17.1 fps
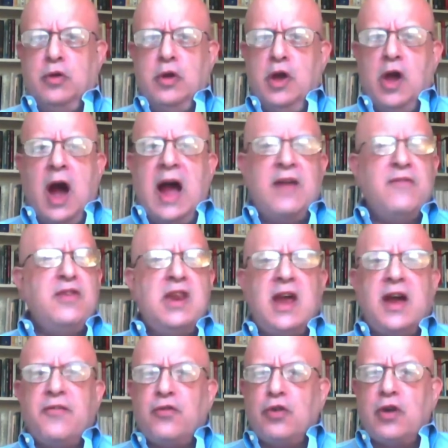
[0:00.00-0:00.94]

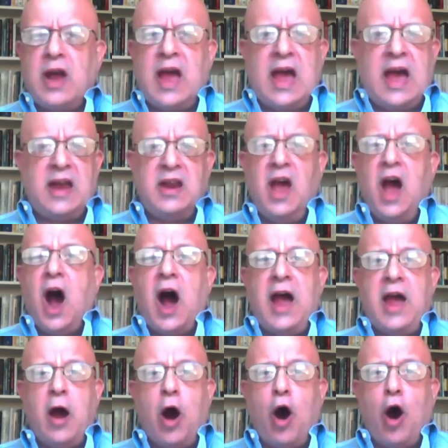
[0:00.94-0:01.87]
I
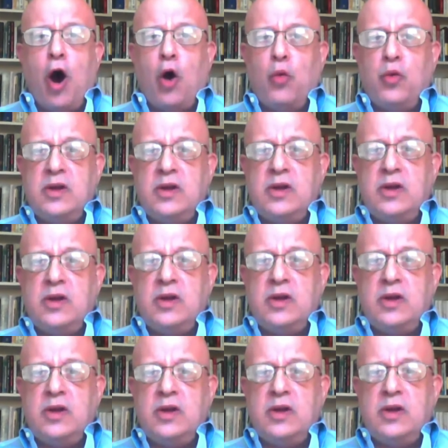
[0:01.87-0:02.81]
always
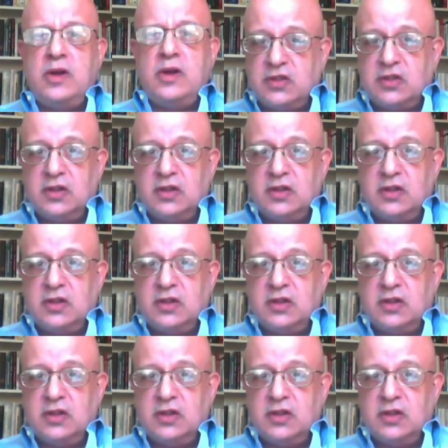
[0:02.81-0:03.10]
ask,